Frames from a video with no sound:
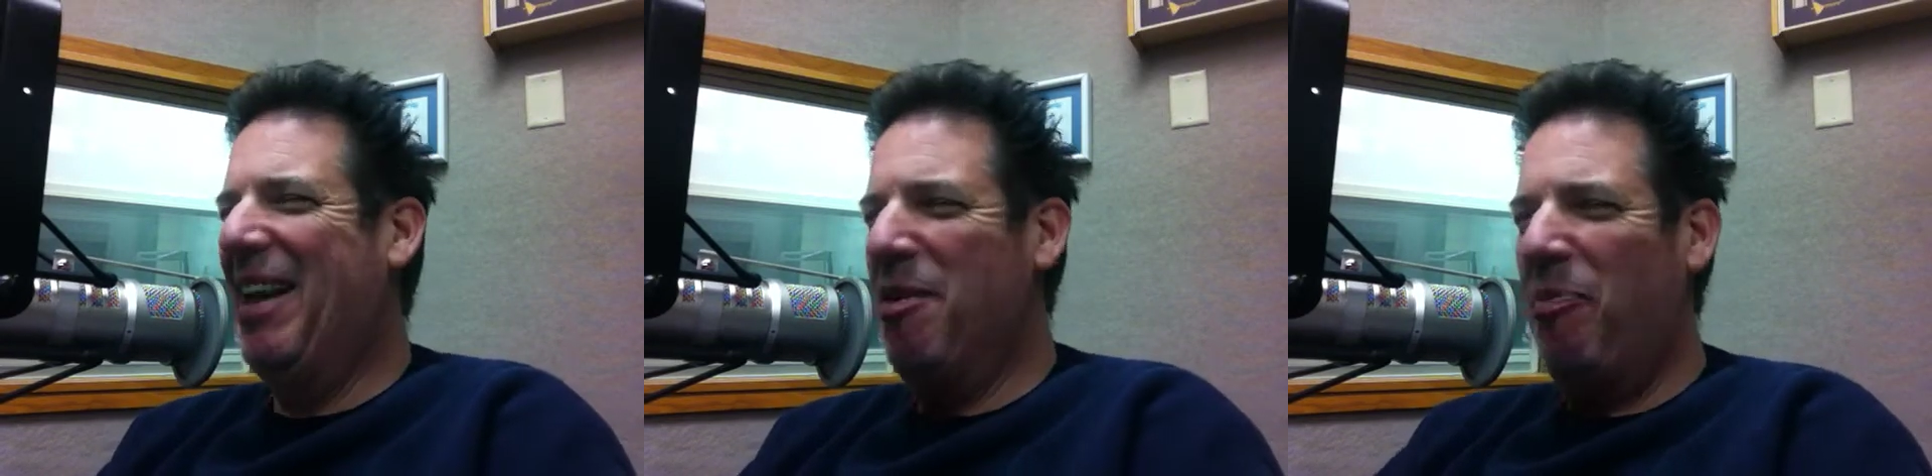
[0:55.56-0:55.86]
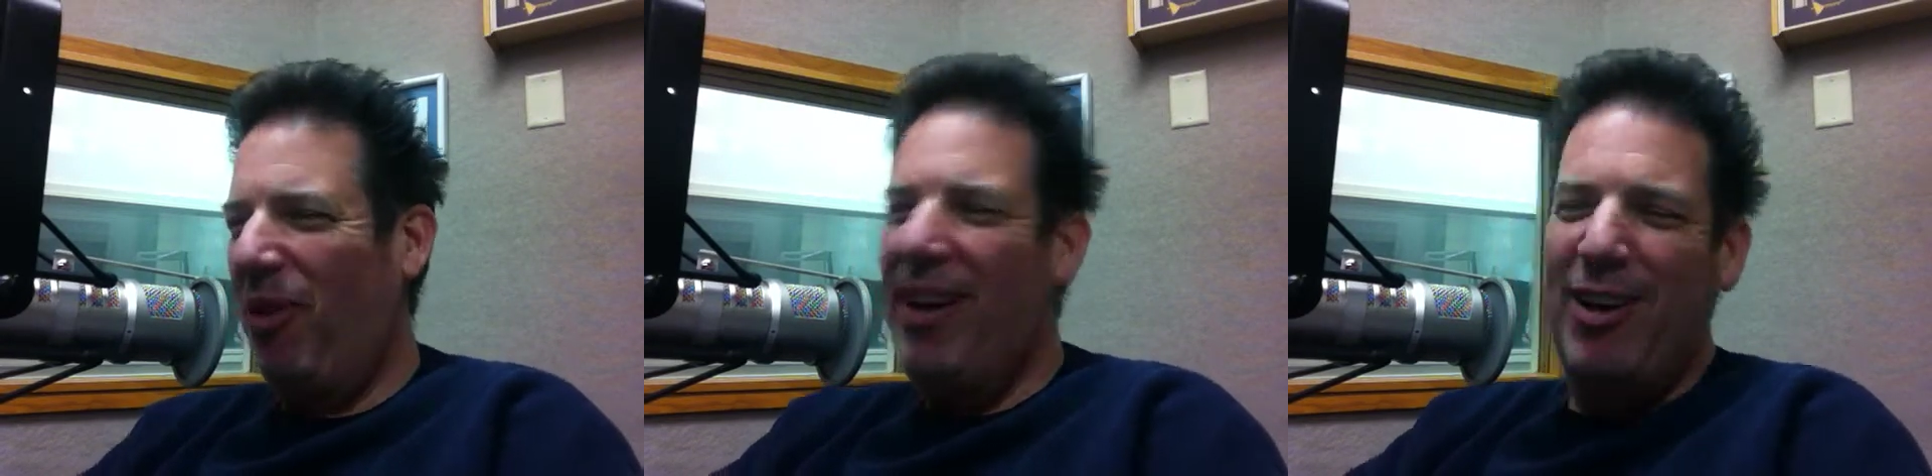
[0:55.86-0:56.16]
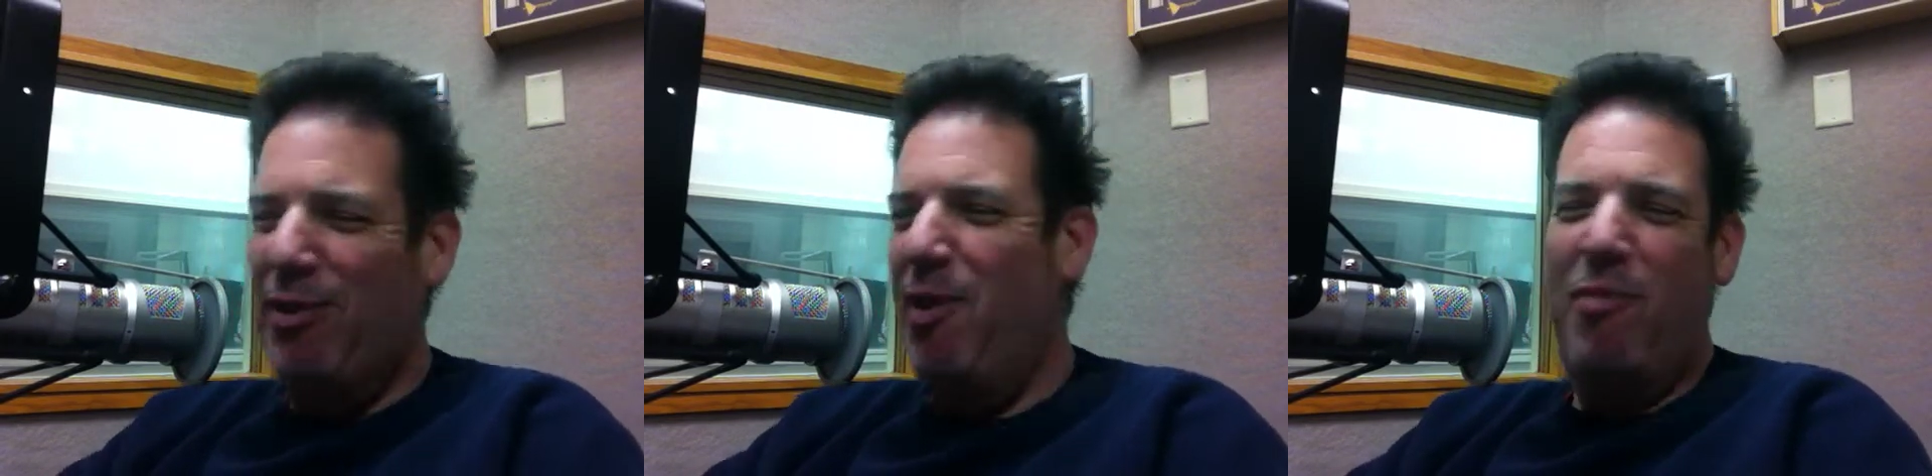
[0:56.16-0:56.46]
And the
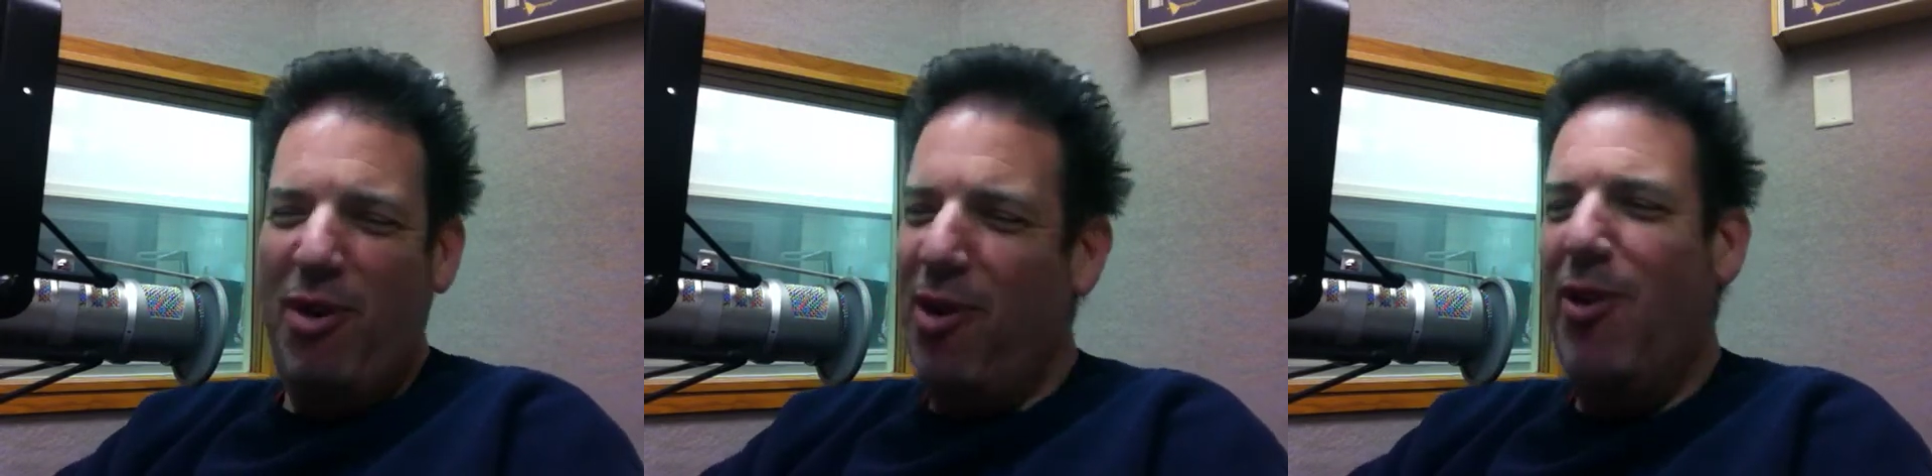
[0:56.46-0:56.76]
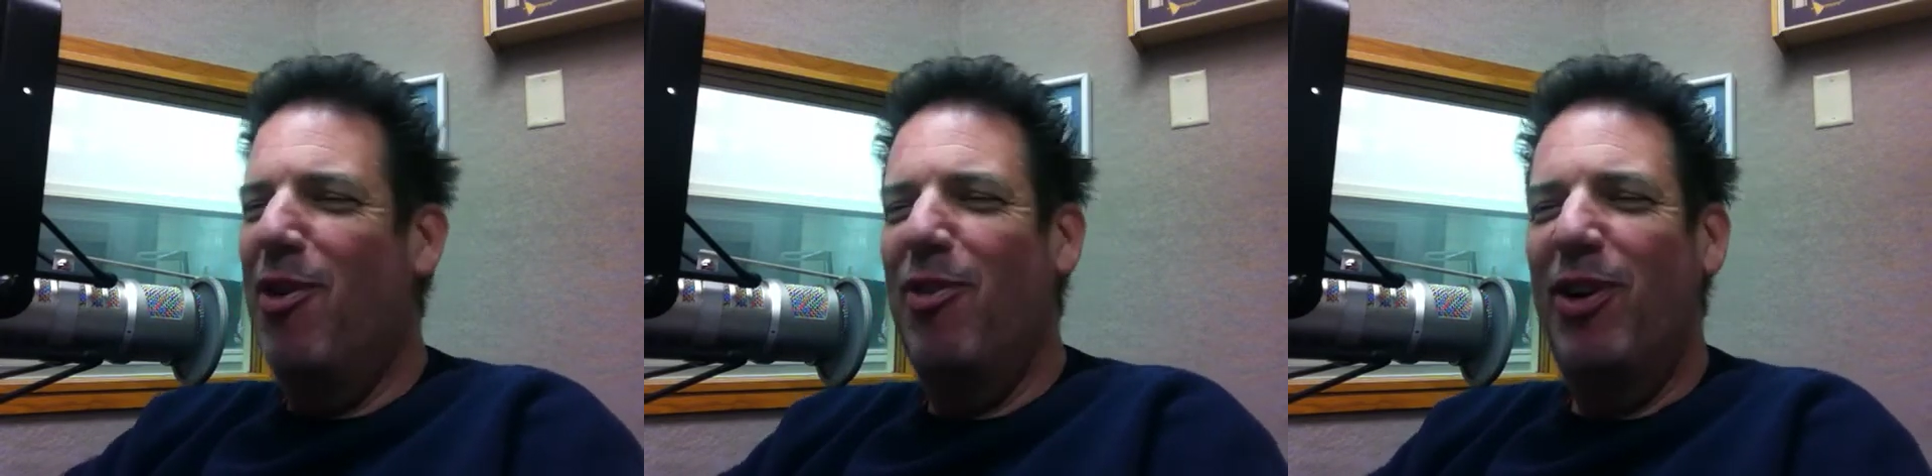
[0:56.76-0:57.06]
players would move,